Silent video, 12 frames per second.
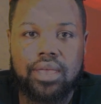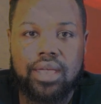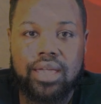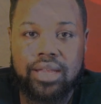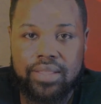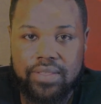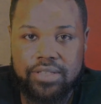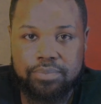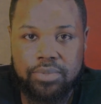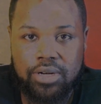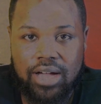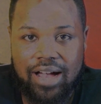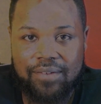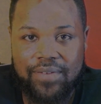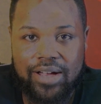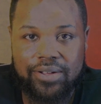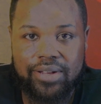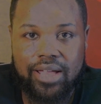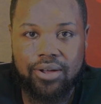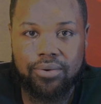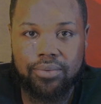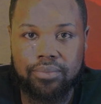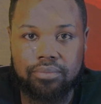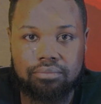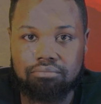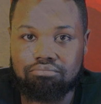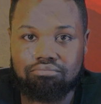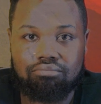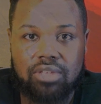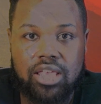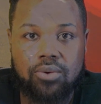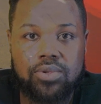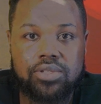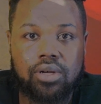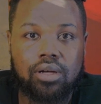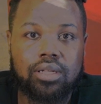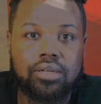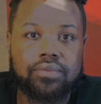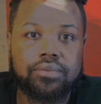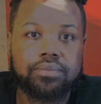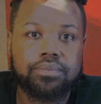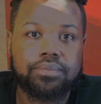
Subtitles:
And in this book, I found out he was all of them.